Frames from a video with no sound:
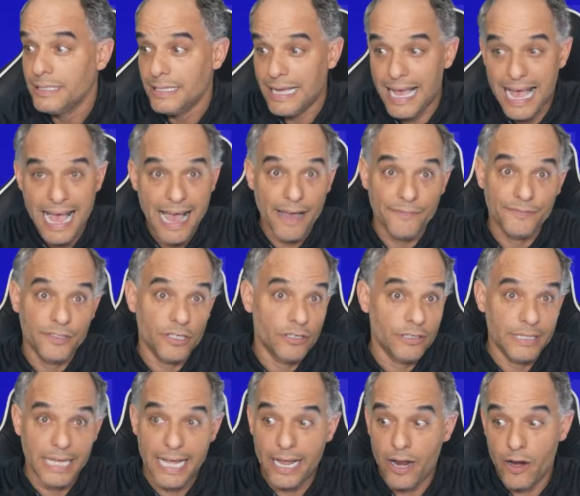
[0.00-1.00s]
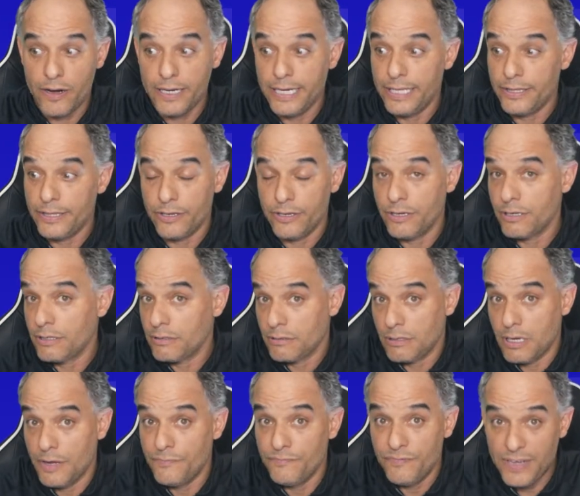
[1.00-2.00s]
after they are either
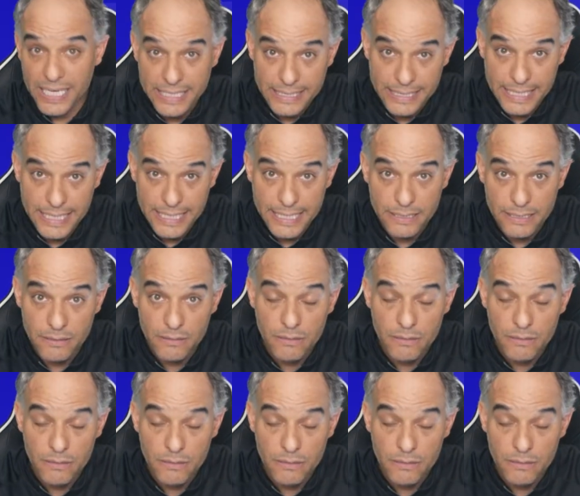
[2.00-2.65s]
convicted.